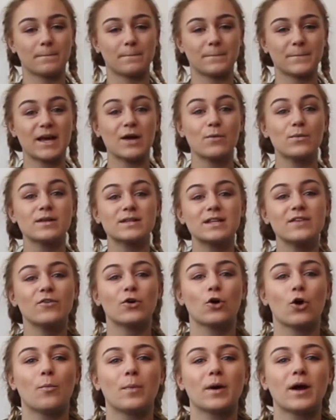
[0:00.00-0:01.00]
It was
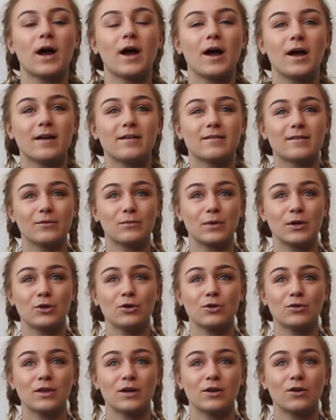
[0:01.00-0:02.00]
difficult because when
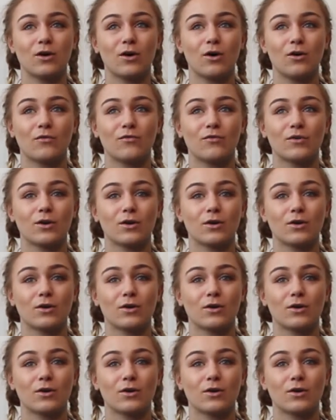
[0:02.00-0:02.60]
you think of